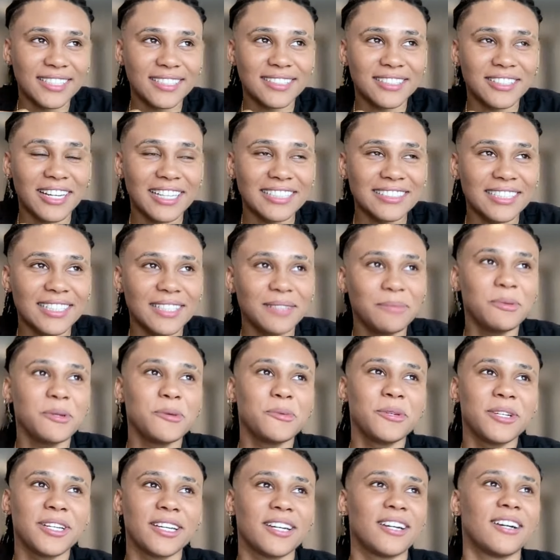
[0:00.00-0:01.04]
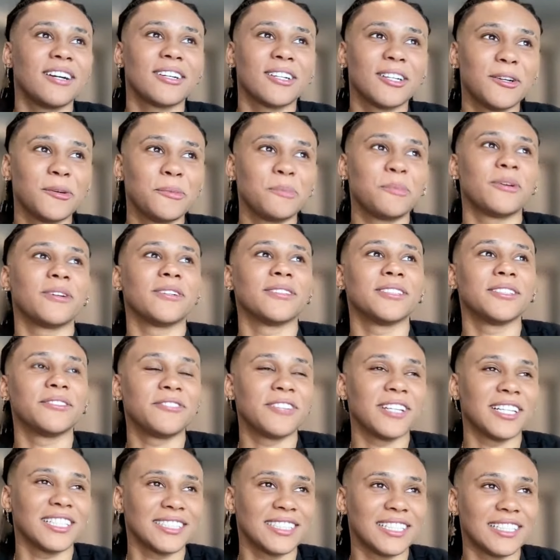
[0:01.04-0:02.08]
so I think people get hung up on the
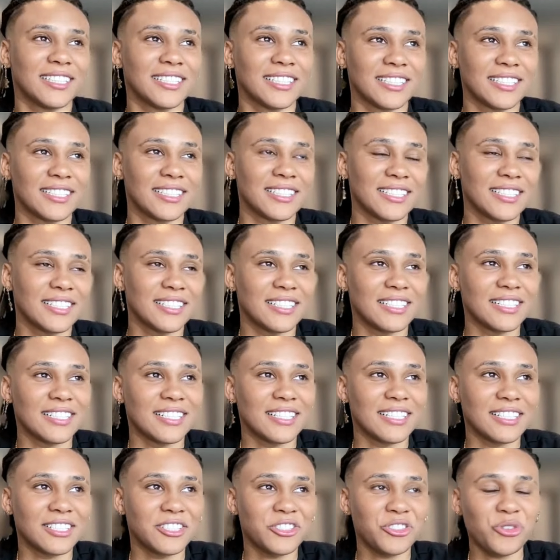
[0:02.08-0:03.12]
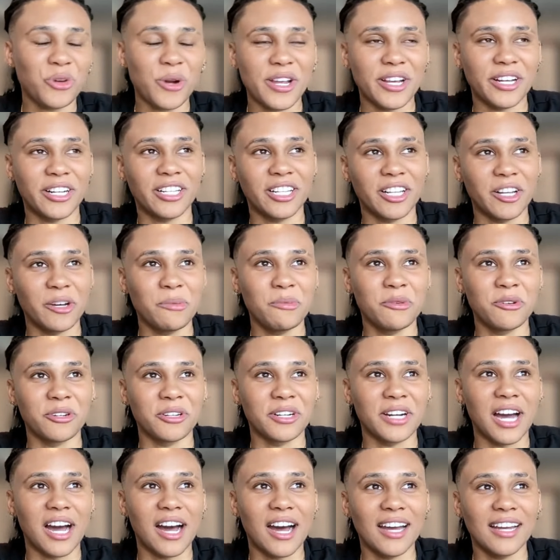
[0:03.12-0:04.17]
fact that like straight club or
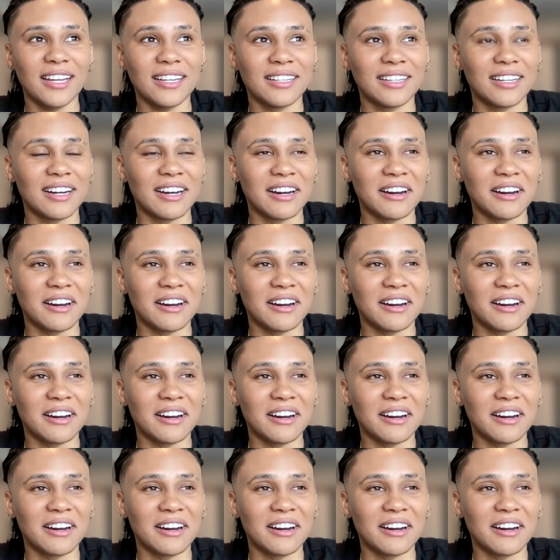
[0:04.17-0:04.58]
not.